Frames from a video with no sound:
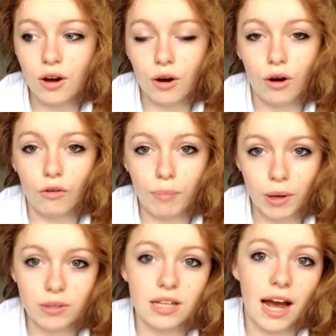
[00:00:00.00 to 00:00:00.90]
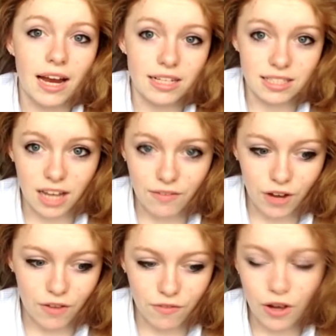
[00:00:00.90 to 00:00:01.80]
of a poster and a
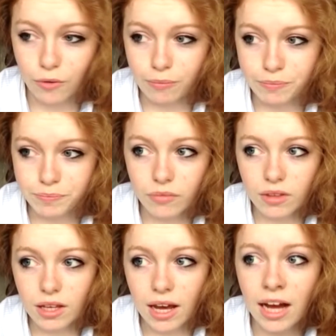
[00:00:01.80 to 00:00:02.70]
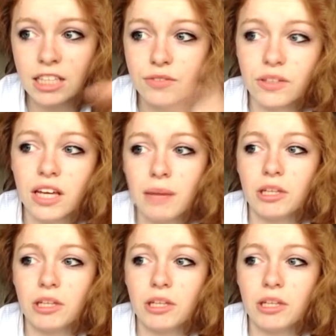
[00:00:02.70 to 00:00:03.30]
sci-fi film. As for the image